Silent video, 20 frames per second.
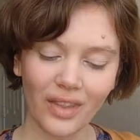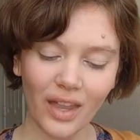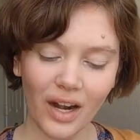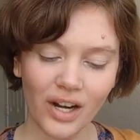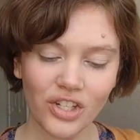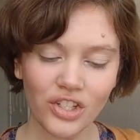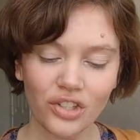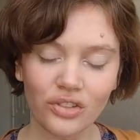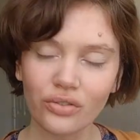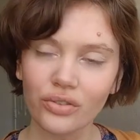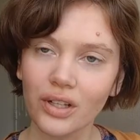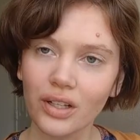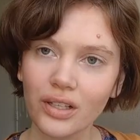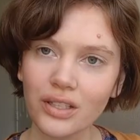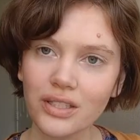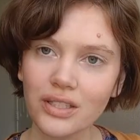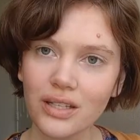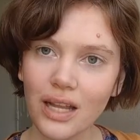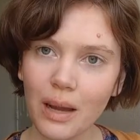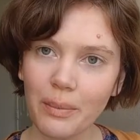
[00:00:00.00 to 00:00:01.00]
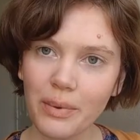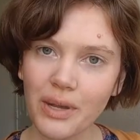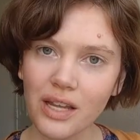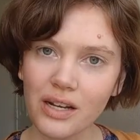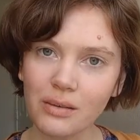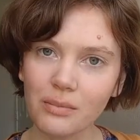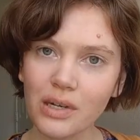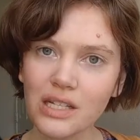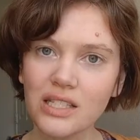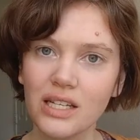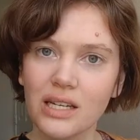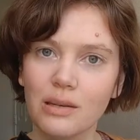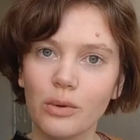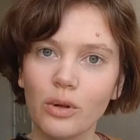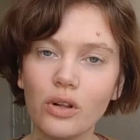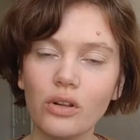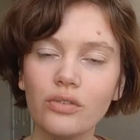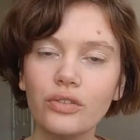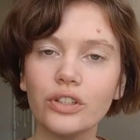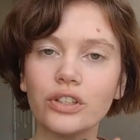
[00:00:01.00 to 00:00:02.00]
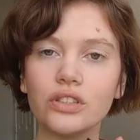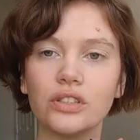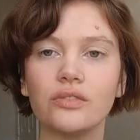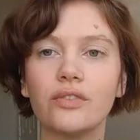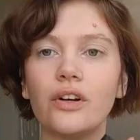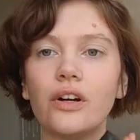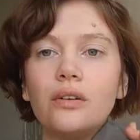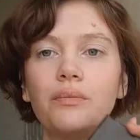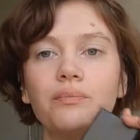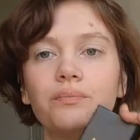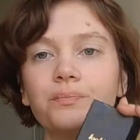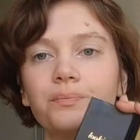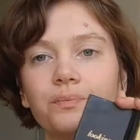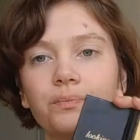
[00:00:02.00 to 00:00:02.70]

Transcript: that I should really stop hitting my table, first of all.